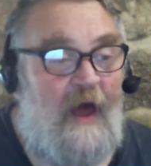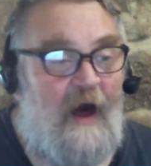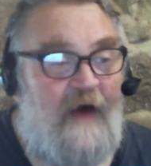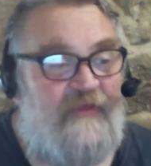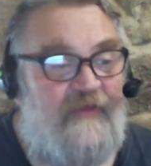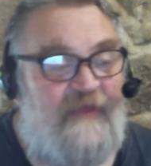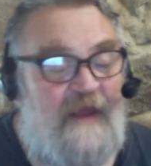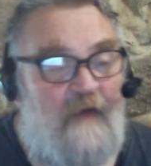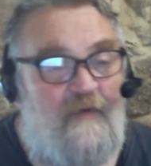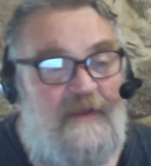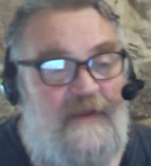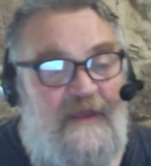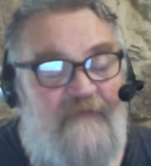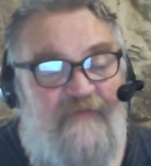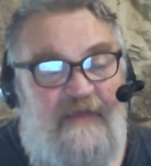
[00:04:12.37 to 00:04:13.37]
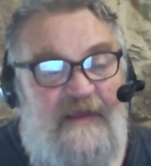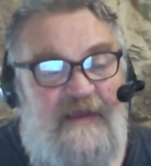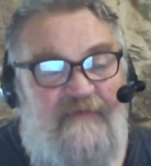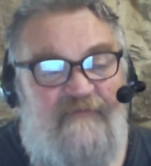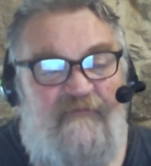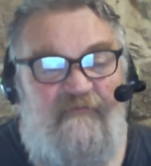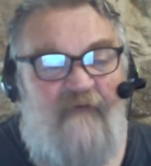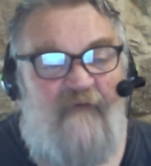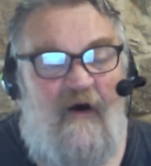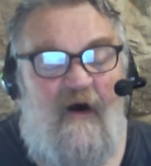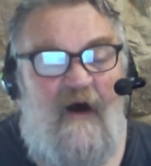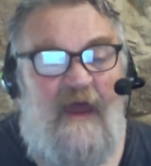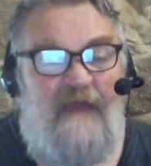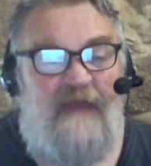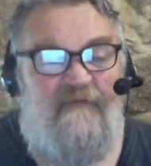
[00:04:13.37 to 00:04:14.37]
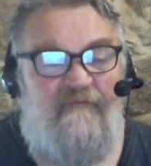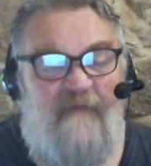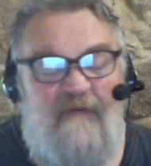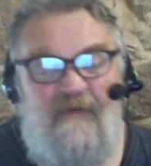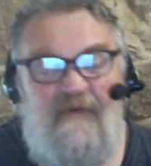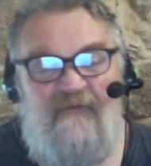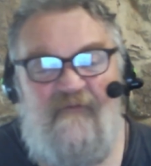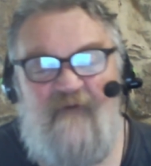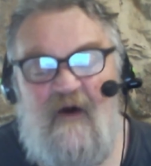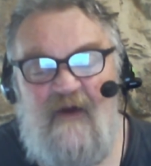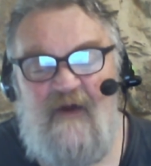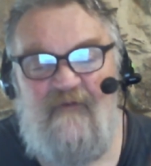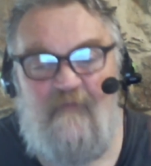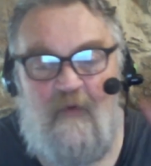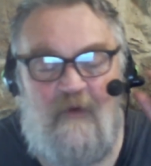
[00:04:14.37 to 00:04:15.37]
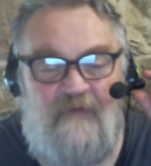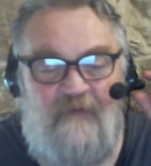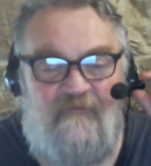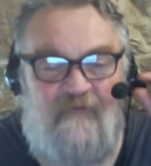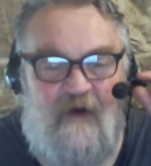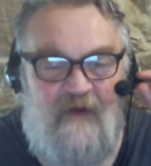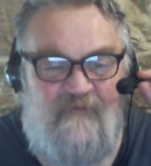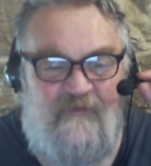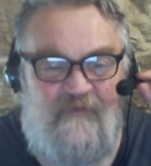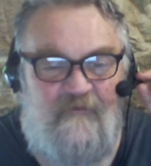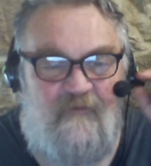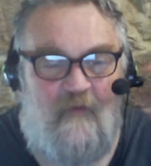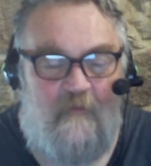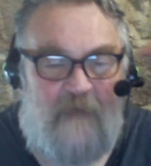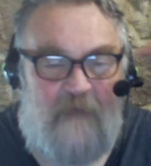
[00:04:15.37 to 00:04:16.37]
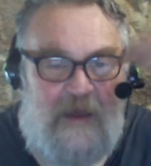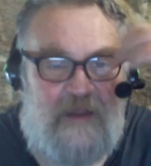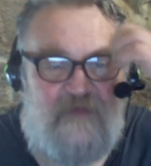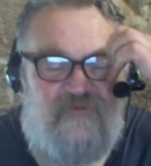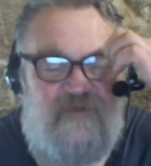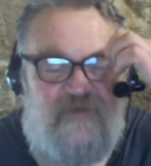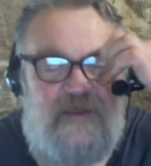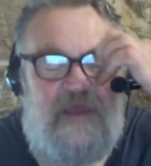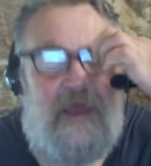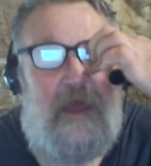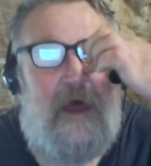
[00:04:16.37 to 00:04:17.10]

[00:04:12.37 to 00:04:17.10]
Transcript: I think I would give these five, maybe five point five in formality.